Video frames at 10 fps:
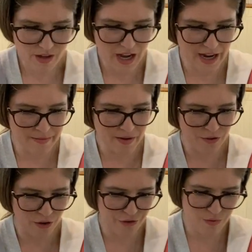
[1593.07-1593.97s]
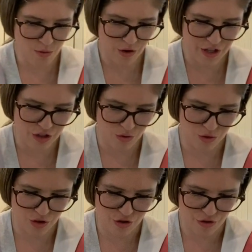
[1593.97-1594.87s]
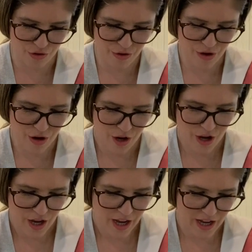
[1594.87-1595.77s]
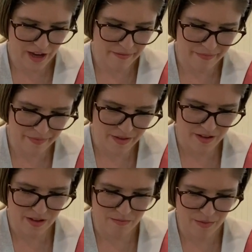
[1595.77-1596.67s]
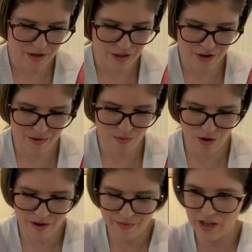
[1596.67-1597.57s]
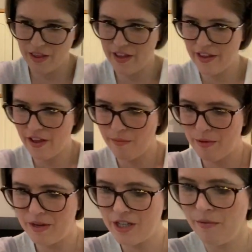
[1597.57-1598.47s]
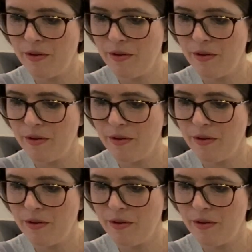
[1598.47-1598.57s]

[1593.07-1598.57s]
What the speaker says: I've got a few more of these rolls to do, maybe 3 more, and then that'll be me done.